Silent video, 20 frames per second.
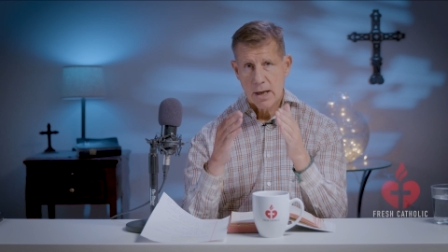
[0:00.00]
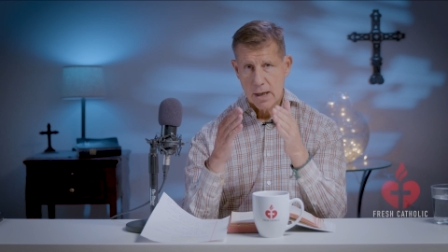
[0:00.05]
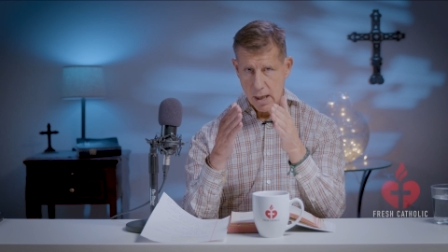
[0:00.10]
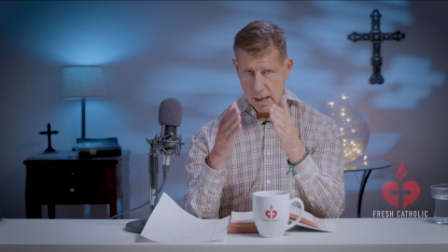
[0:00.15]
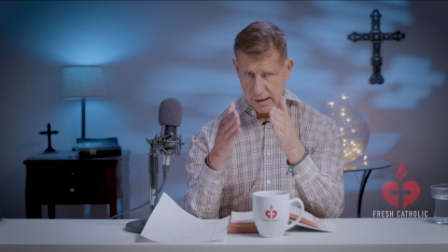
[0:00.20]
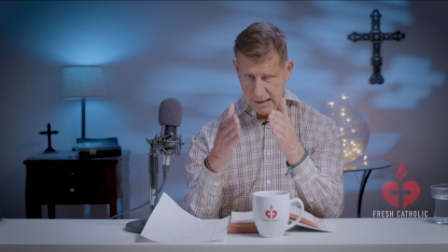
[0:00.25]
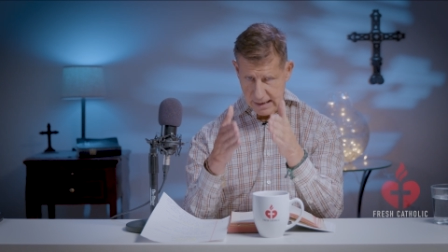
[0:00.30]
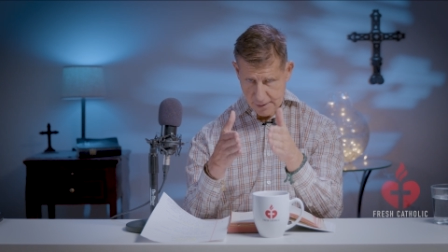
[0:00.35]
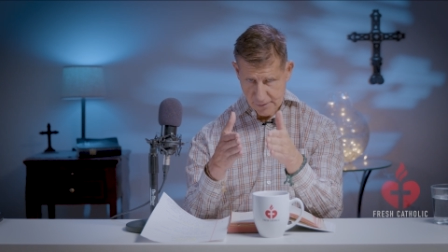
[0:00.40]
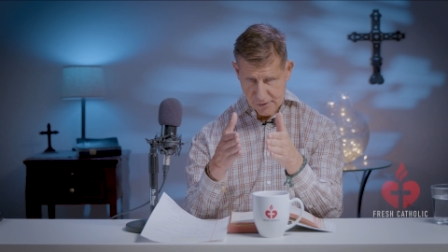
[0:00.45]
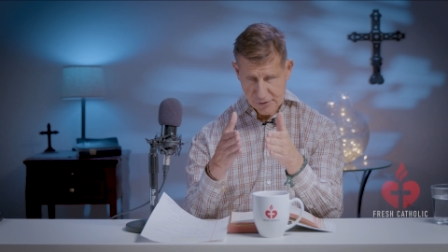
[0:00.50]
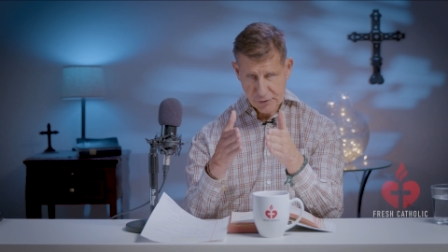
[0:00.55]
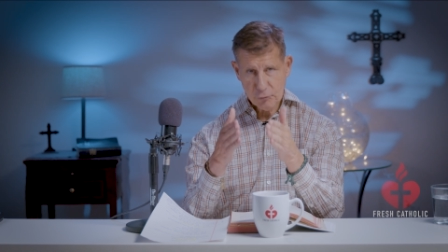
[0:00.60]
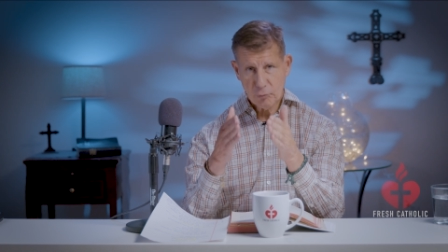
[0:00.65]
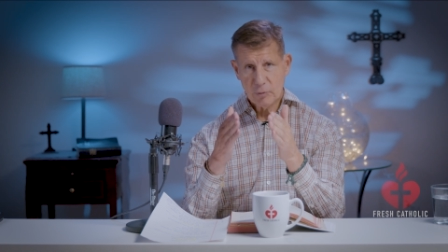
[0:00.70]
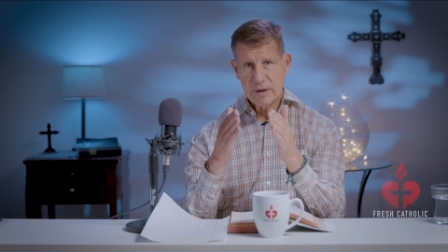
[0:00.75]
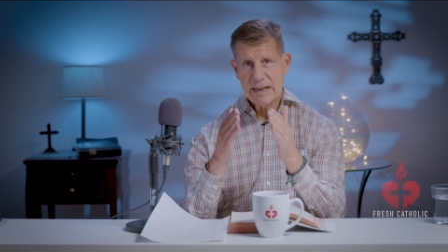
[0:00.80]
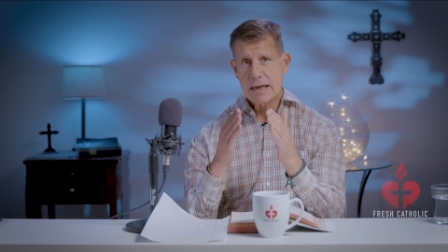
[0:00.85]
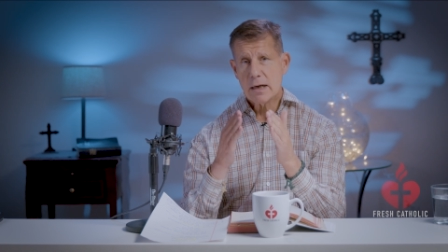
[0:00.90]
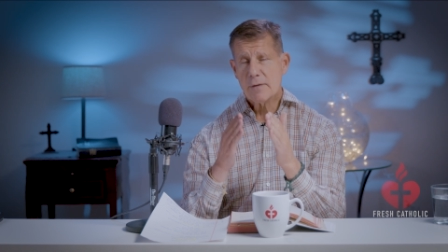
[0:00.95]
Again,
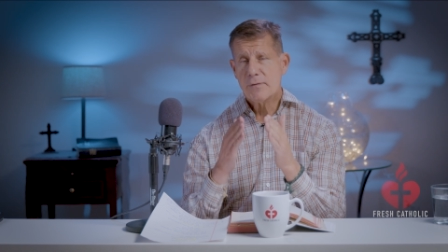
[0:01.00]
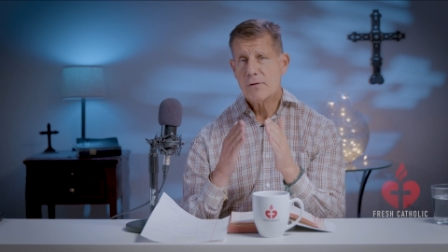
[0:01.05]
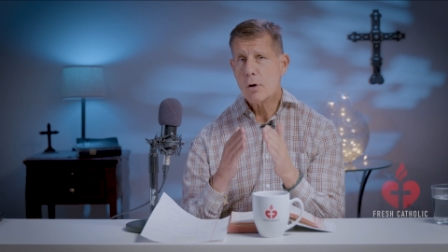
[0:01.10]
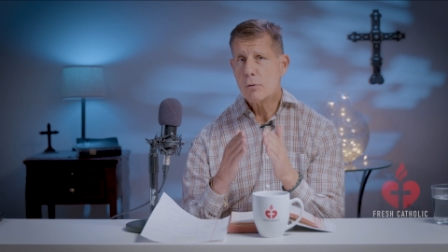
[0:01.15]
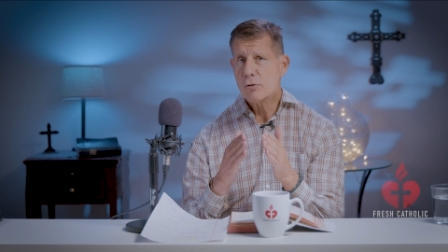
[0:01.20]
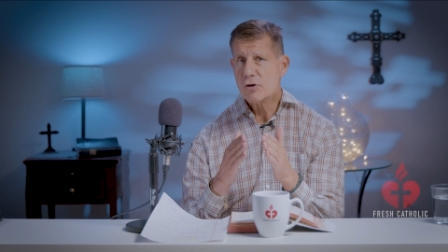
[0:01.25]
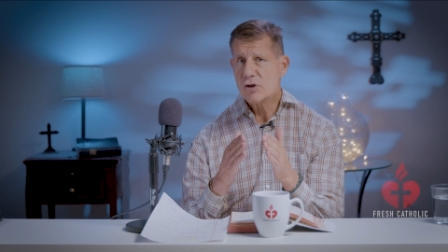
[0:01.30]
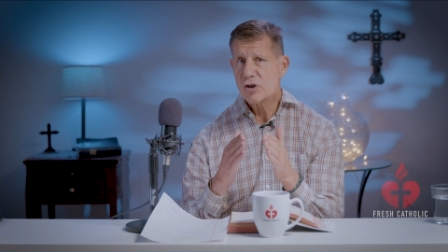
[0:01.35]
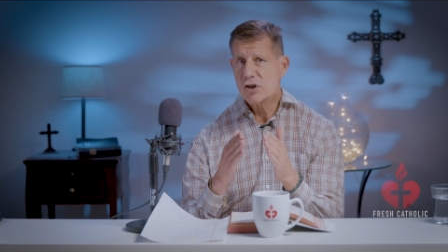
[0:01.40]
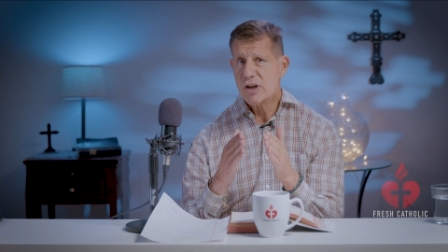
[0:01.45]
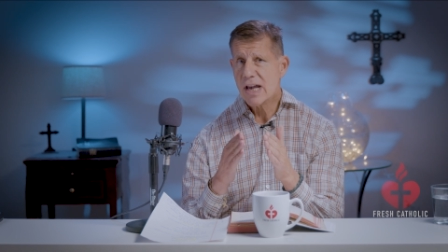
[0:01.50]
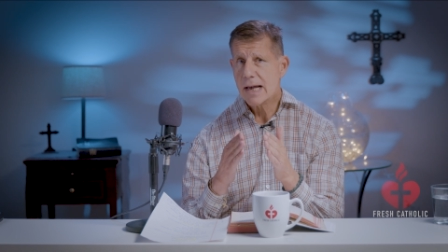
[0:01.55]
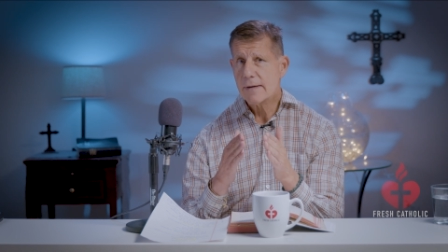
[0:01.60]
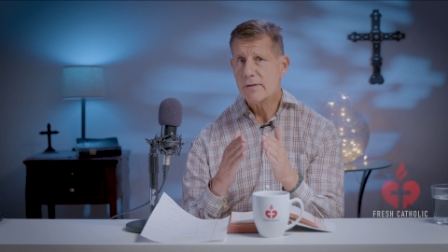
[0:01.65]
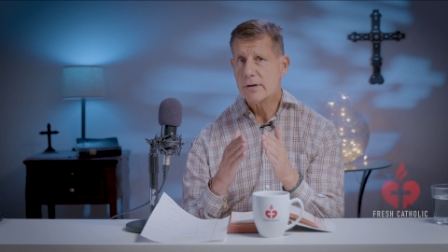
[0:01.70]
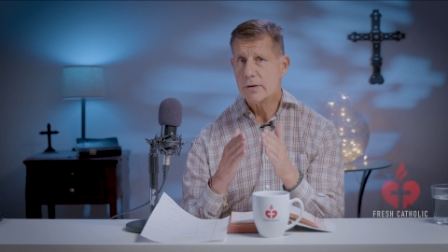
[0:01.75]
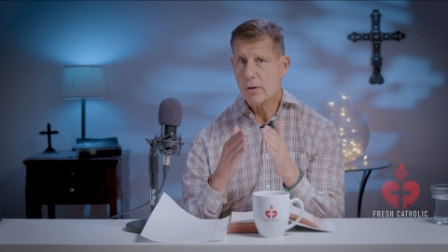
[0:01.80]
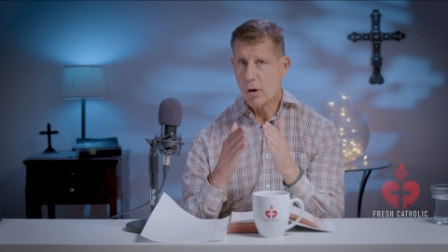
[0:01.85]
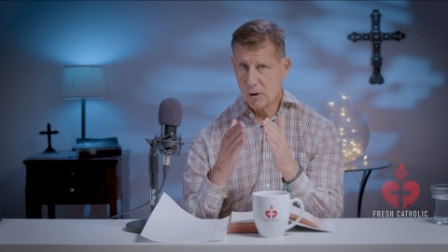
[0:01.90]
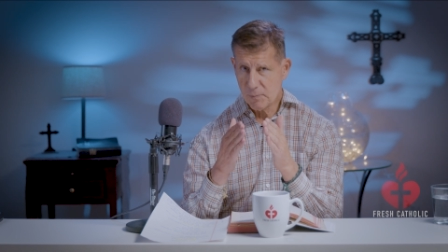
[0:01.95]
3 of those
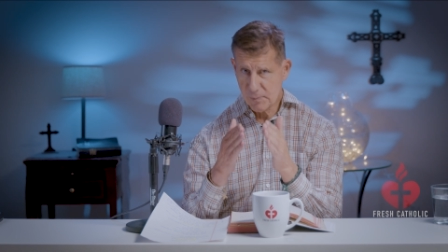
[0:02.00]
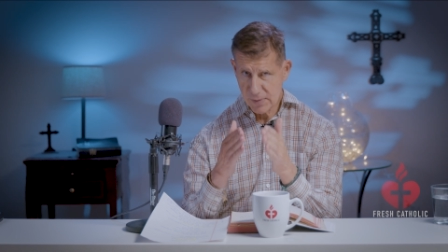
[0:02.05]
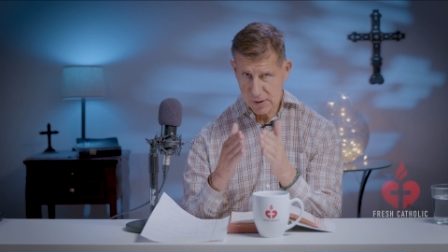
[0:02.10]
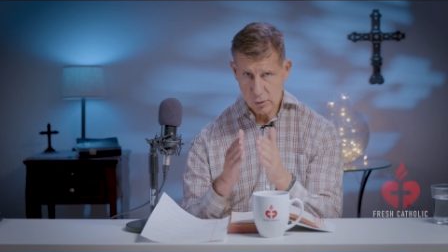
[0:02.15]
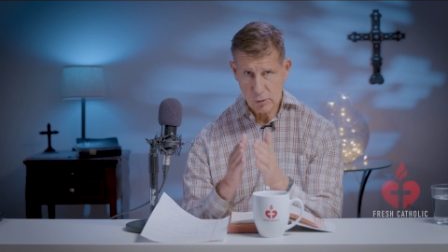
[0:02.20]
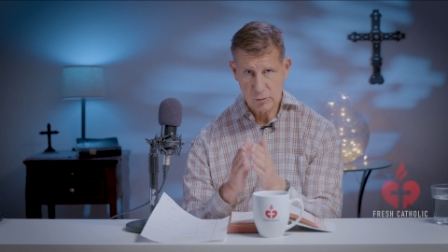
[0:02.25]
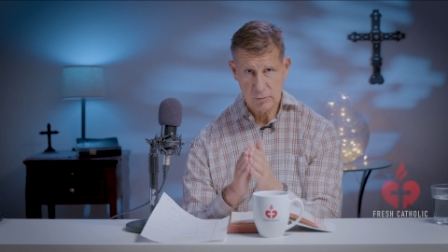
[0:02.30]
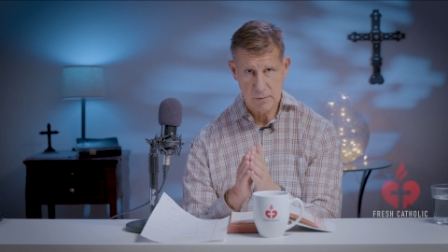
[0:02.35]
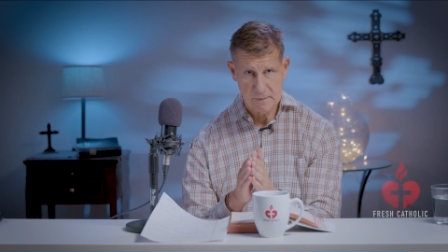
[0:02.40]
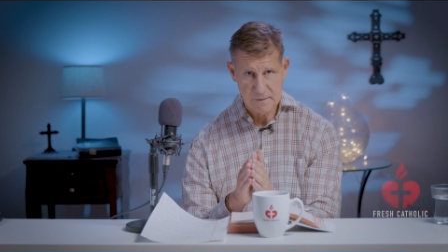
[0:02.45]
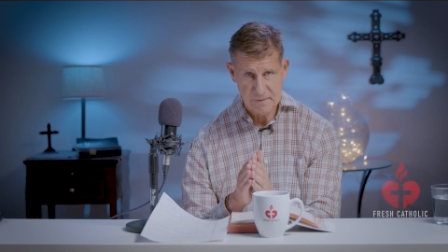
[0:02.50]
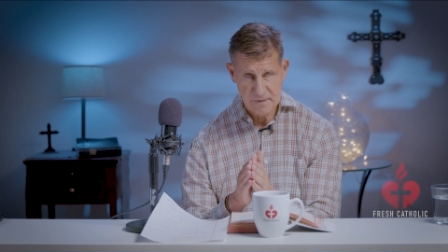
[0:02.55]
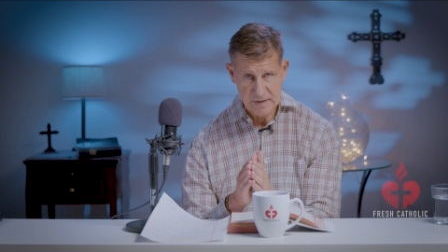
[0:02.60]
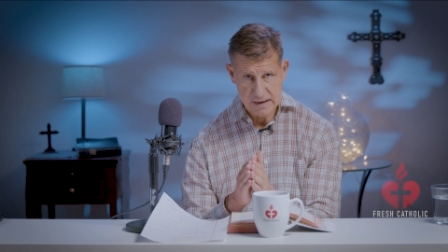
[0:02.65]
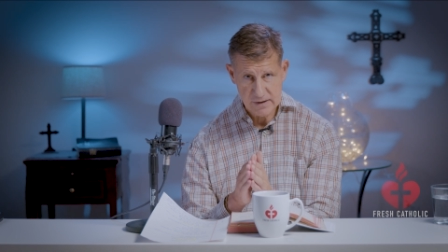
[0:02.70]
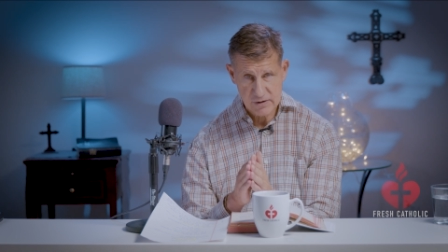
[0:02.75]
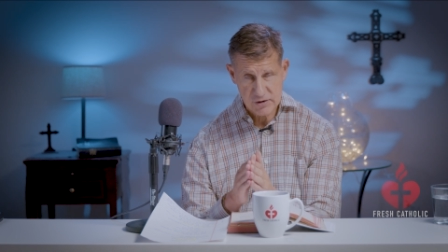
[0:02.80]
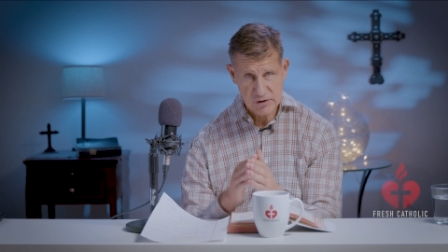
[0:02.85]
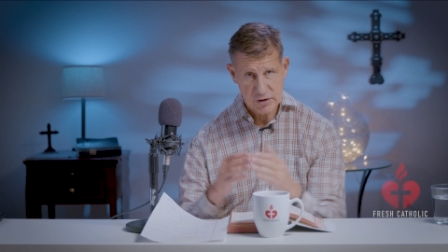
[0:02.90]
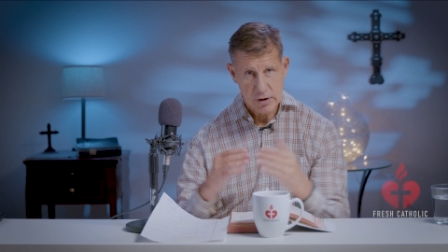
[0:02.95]
7 are pilgrim
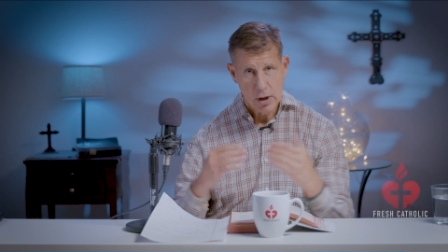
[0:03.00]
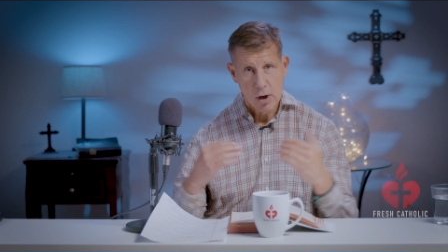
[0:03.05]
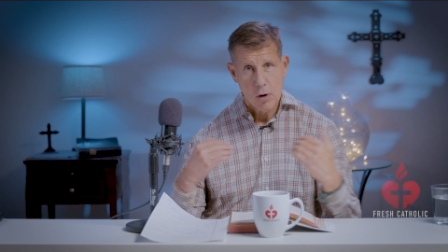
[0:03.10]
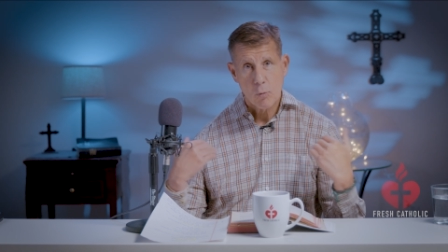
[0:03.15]
feasts